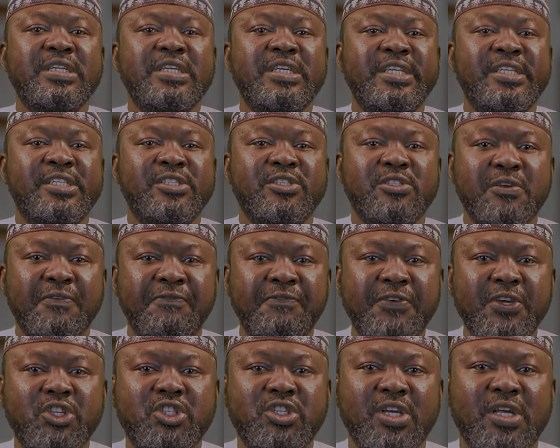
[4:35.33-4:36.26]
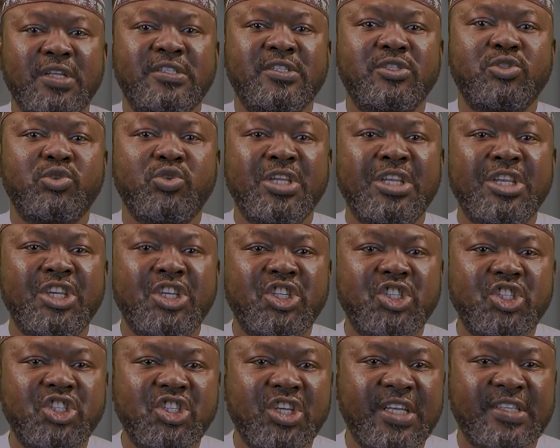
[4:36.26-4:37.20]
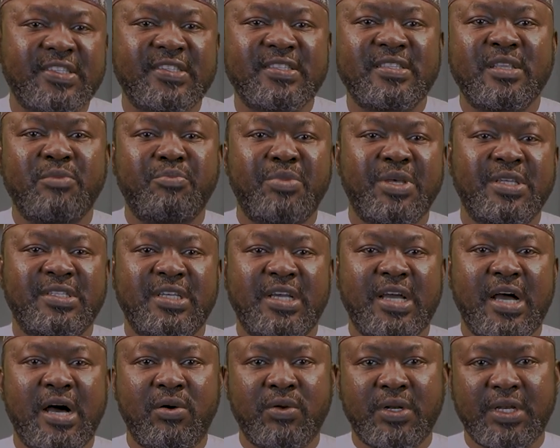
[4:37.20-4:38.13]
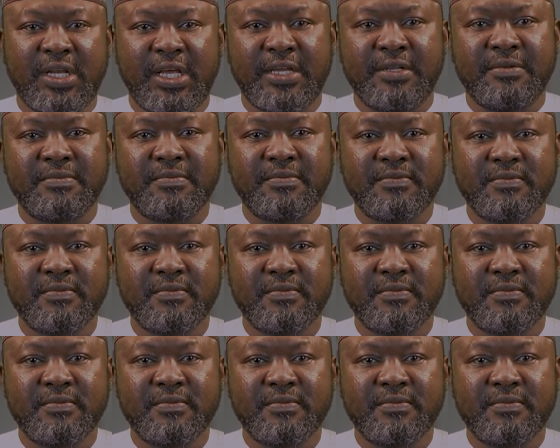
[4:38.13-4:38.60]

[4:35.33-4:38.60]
is sufficient to initiate the basic outline.